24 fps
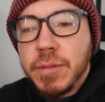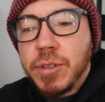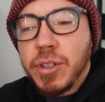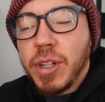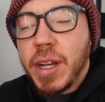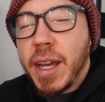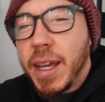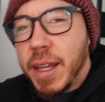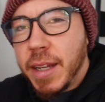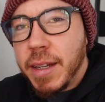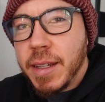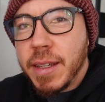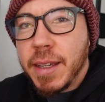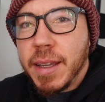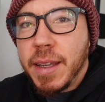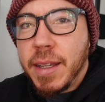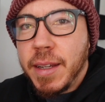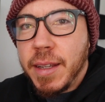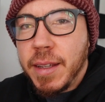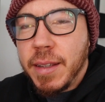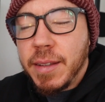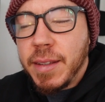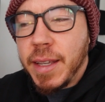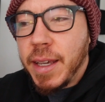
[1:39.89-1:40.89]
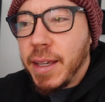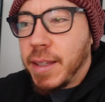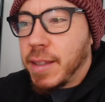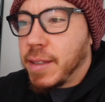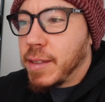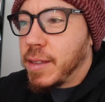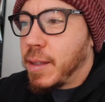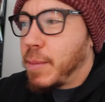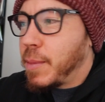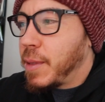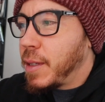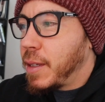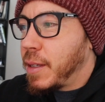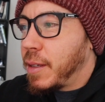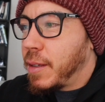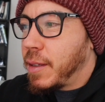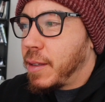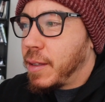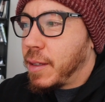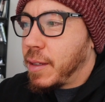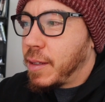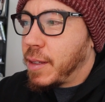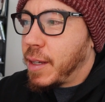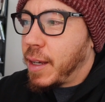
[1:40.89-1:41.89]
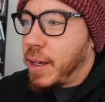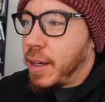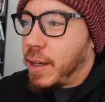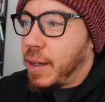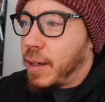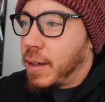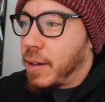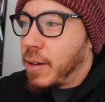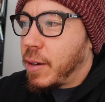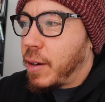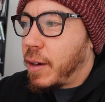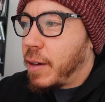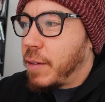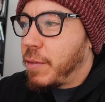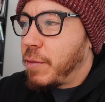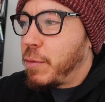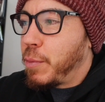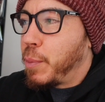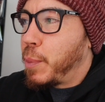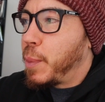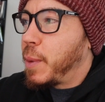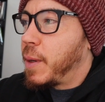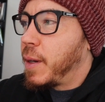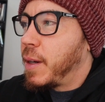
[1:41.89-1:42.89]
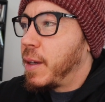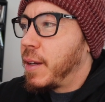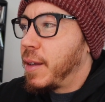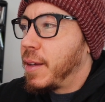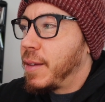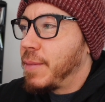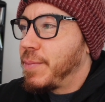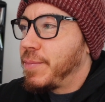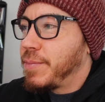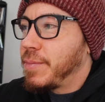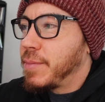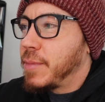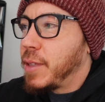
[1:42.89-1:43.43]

try to kind of take some of the day off, but,